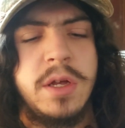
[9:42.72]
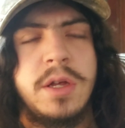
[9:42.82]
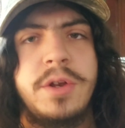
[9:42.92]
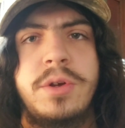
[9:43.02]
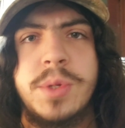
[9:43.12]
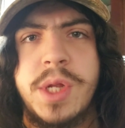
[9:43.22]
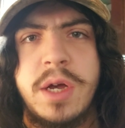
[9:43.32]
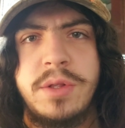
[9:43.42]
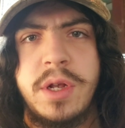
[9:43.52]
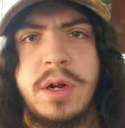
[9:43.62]
And he goes
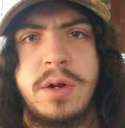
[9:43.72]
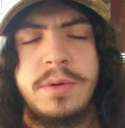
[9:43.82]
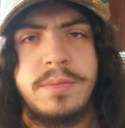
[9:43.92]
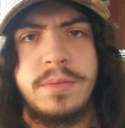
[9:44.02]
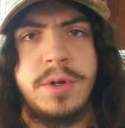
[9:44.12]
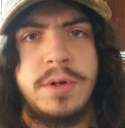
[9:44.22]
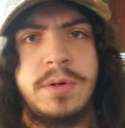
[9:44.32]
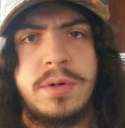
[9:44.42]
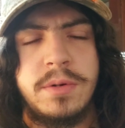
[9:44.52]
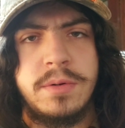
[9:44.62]
down there and,
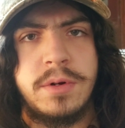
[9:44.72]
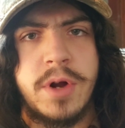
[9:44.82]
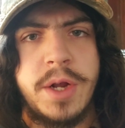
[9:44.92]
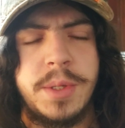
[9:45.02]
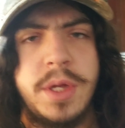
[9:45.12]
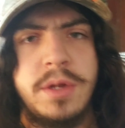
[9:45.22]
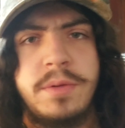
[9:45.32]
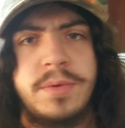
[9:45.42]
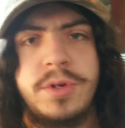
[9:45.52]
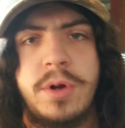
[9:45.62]
cranks it, and
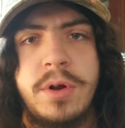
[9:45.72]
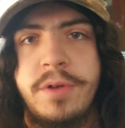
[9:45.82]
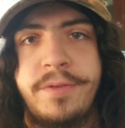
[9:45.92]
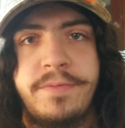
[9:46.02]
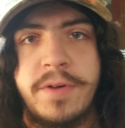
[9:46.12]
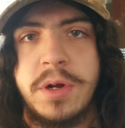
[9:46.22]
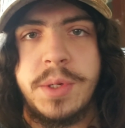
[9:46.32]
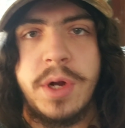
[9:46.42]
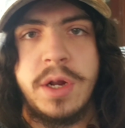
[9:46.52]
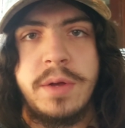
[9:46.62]
sure enough, it fires
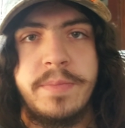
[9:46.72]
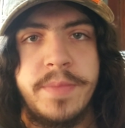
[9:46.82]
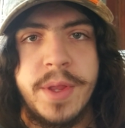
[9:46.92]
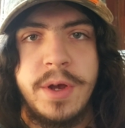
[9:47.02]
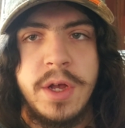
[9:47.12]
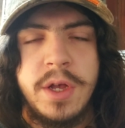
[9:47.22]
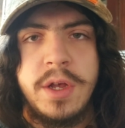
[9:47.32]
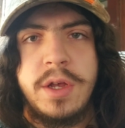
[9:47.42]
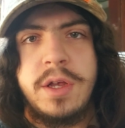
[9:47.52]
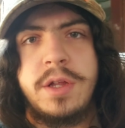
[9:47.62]
right up.
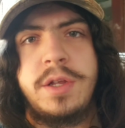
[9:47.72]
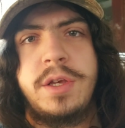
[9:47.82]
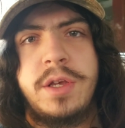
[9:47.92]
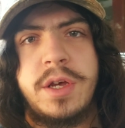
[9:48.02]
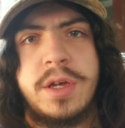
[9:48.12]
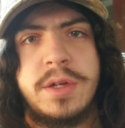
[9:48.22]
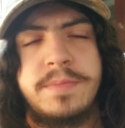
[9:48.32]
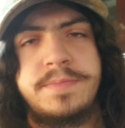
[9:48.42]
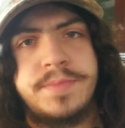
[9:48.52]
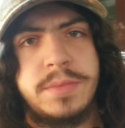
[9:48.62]
And he,
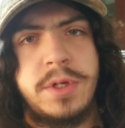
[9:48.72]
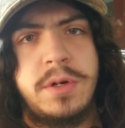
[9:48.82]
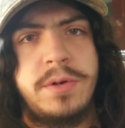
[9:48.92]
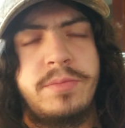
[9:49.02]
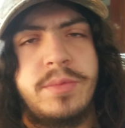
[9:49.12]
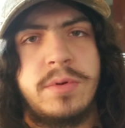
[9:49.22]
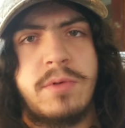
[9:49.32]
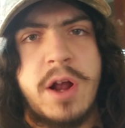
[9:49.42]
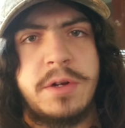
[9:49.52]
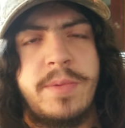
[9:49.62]
he
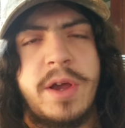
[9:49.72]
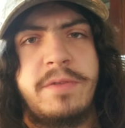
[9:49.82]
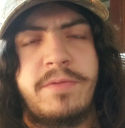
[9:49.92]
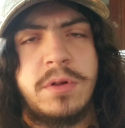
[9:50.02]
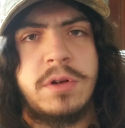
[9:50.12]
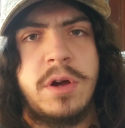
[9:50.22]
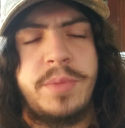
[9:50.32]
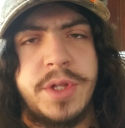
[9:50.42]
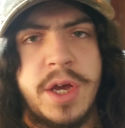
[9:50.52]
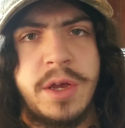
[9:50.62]
rocked it back and forth a couple
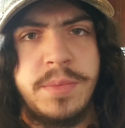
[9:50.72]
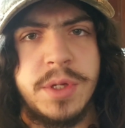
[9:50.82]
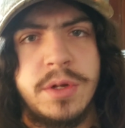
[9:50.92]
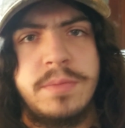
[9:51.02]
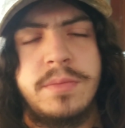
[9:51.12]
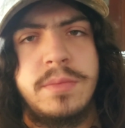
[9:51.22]
times, and it,